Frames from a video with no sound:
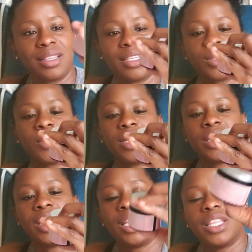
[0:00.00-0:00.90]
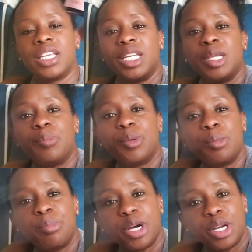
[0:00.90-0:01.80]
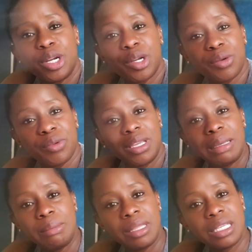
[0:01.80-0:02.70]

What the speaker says: this one, the nipple butter cream.